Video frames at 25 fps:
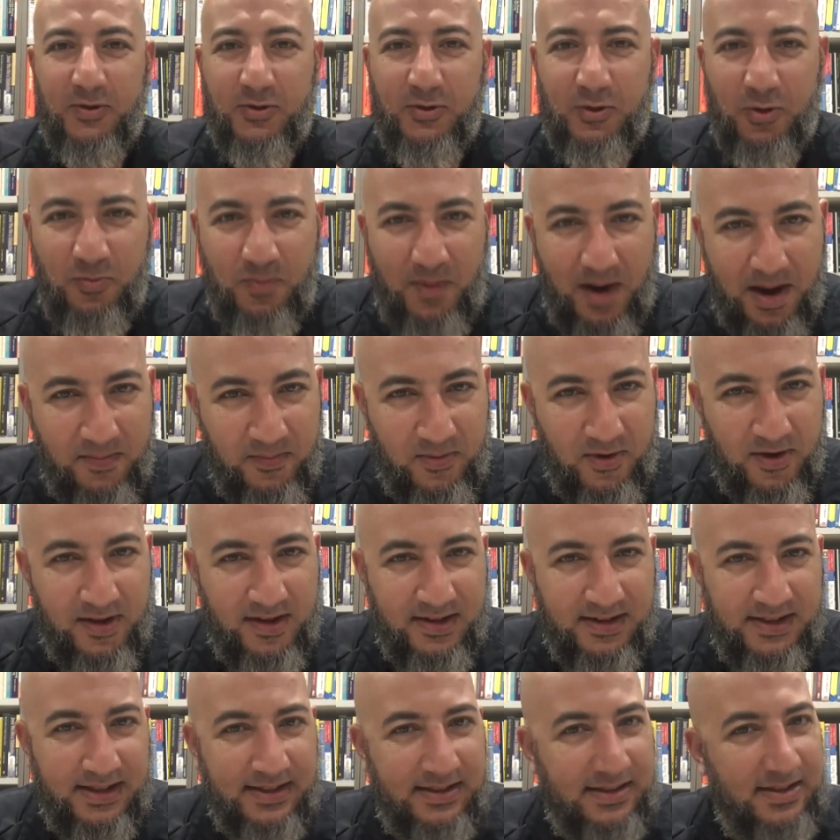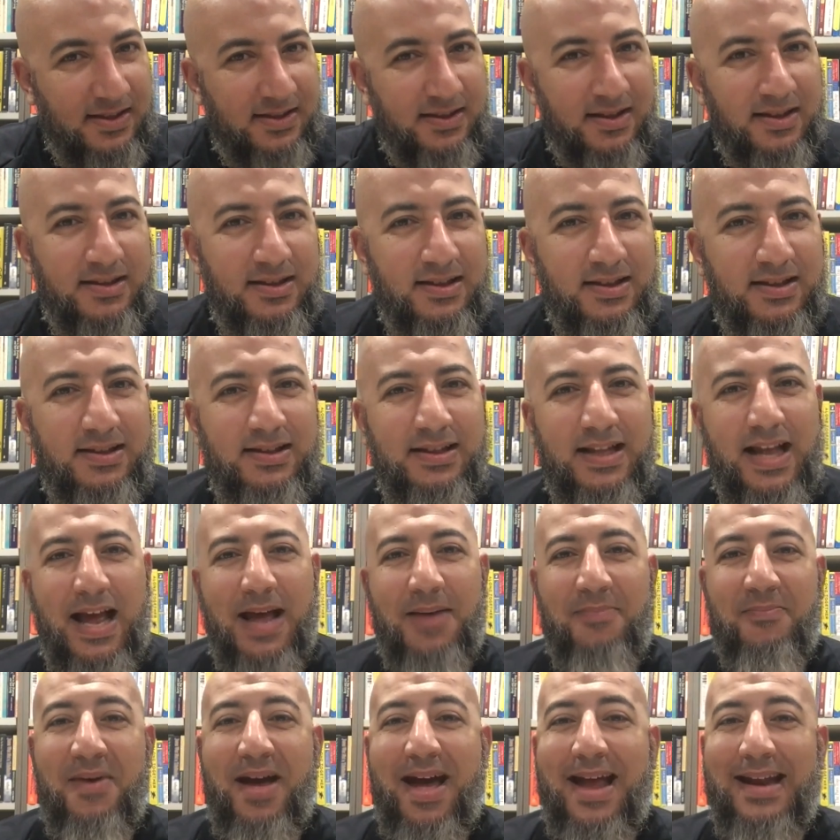So my brothers and sisters in
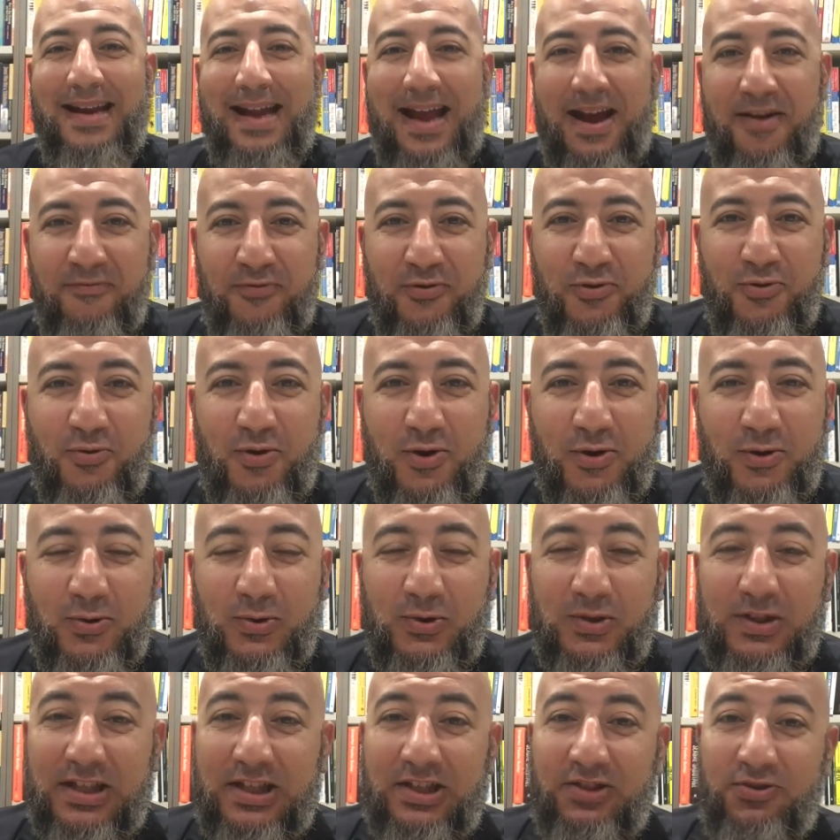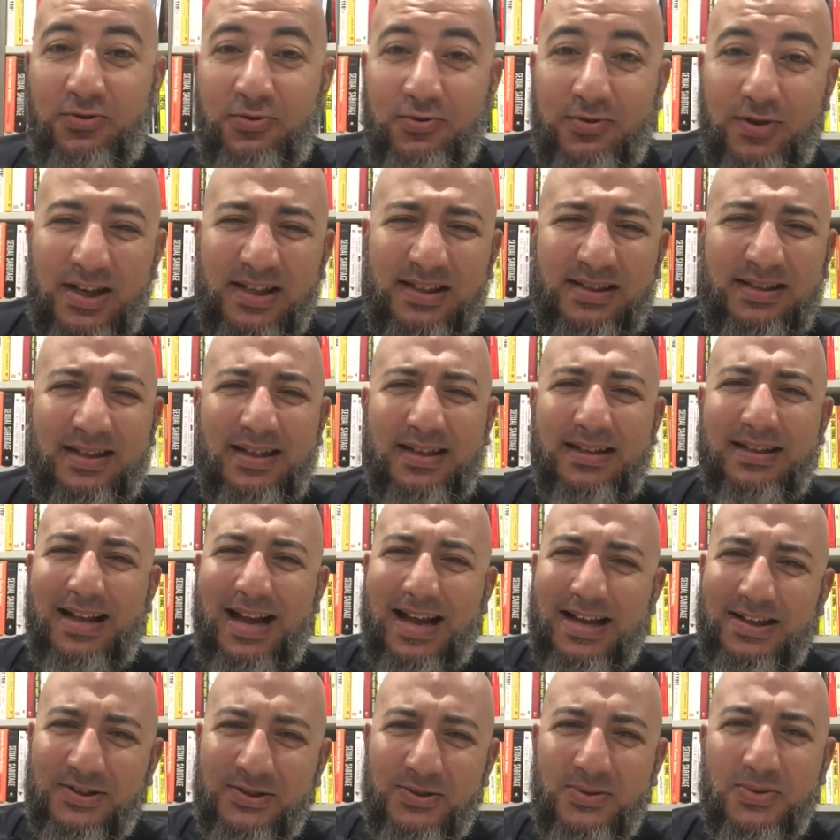Islam and everyone who's interested,
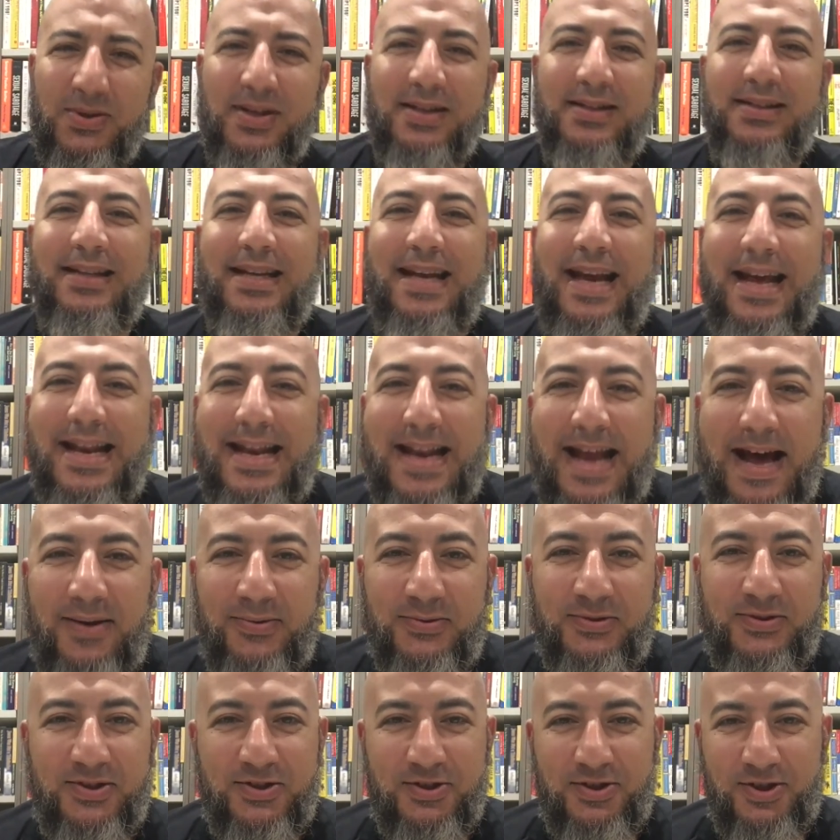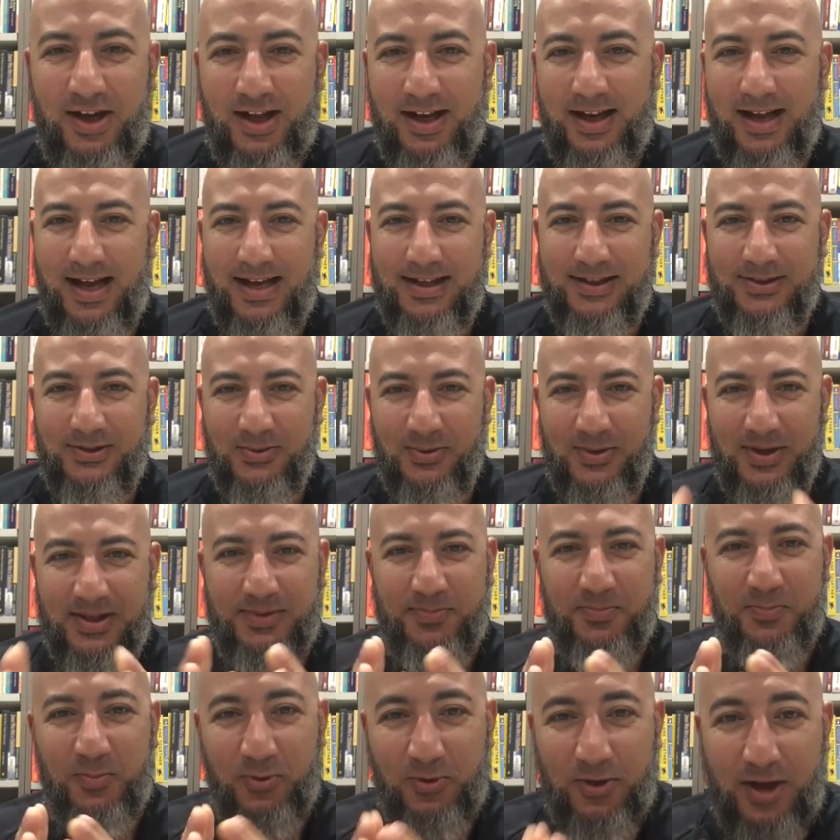as soon as they announce, inshallah, as soon as
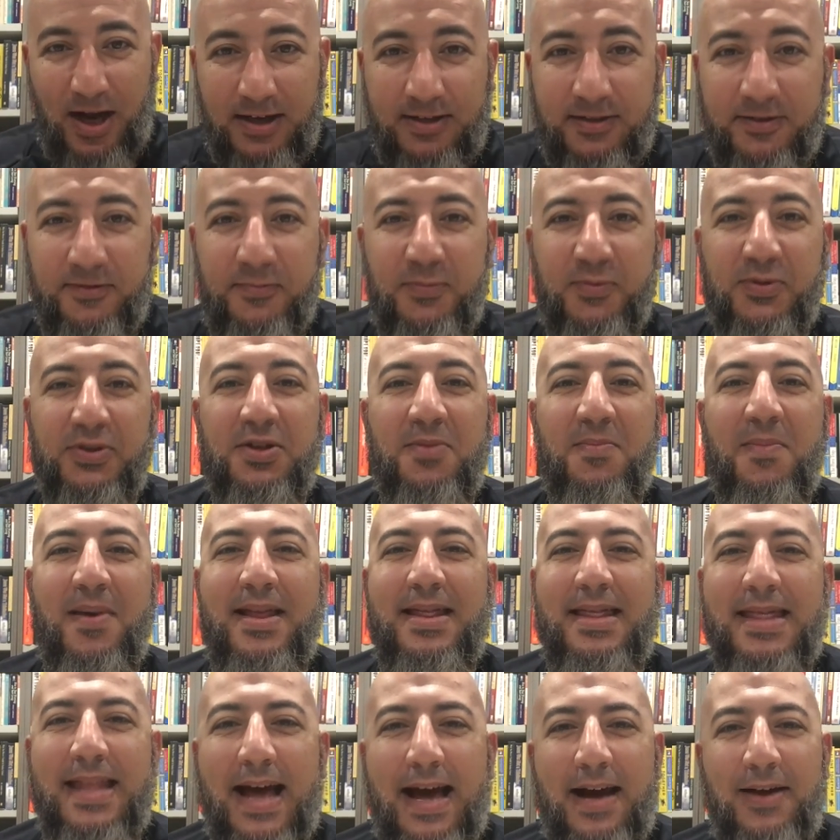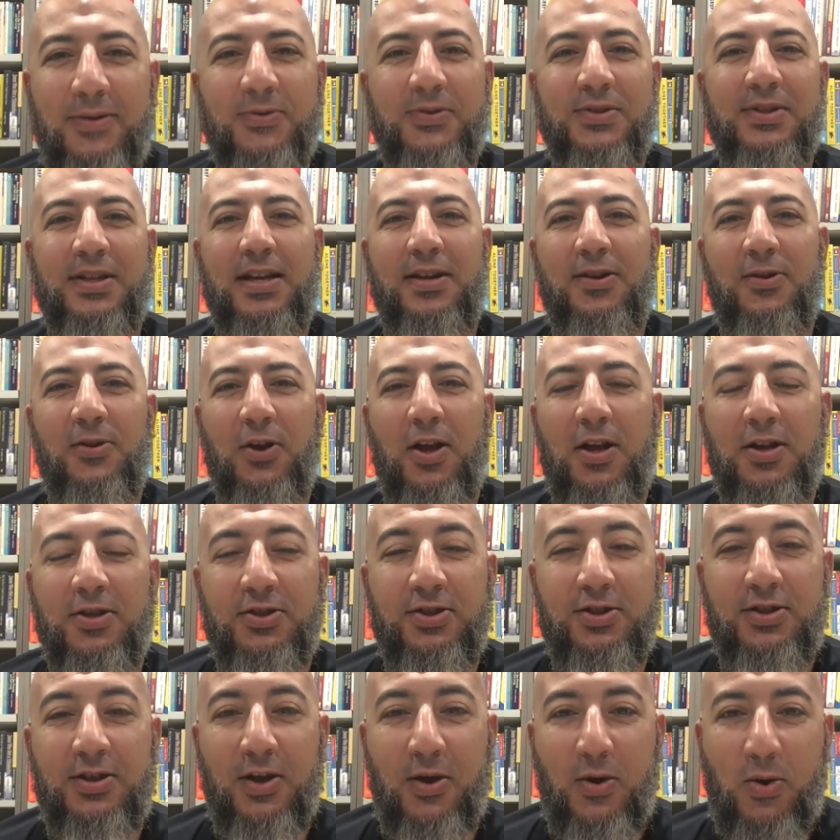Productive Muslim announced and
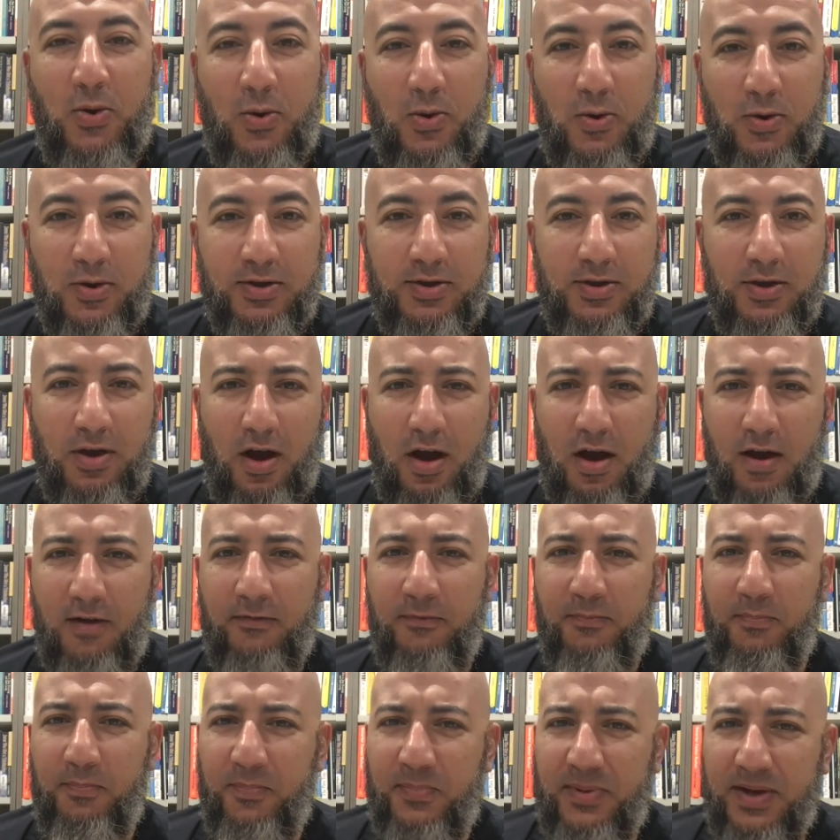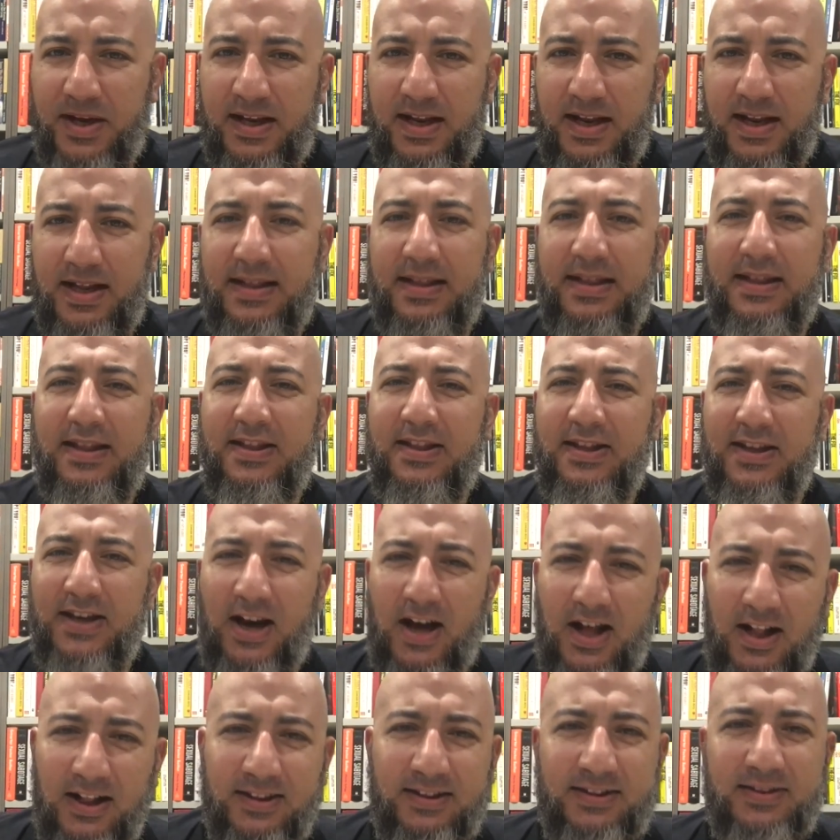launched the course of Beat It, the
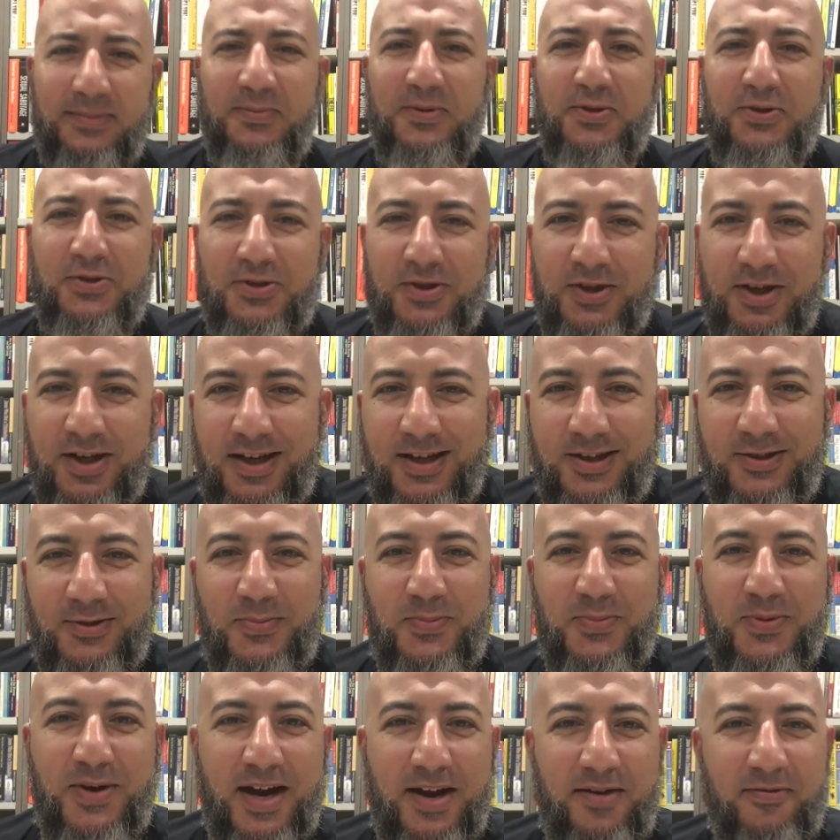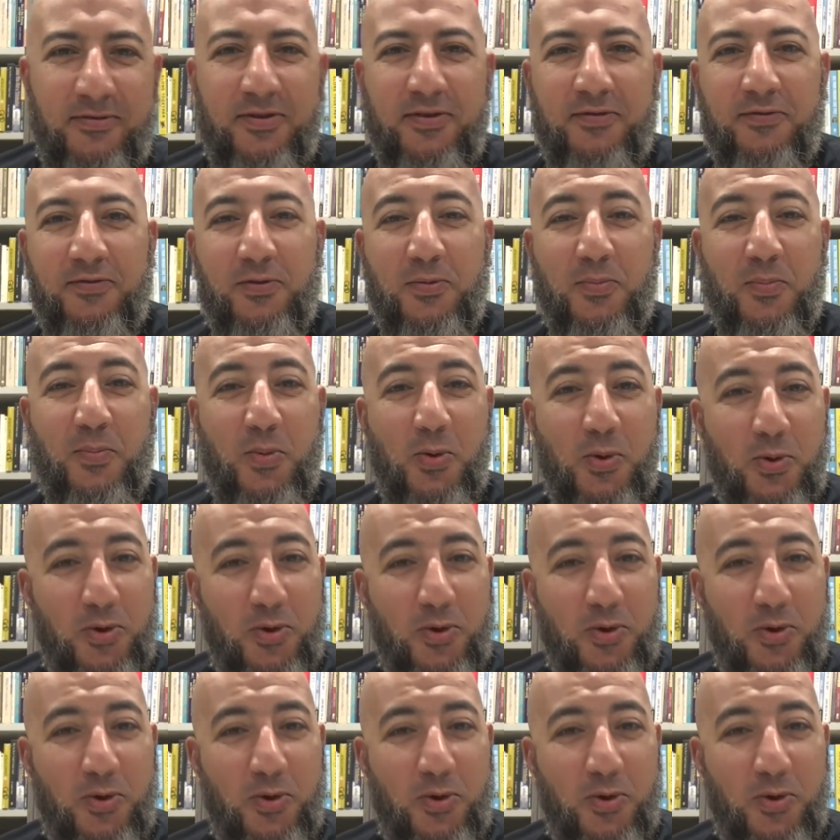ultimate journey to break free from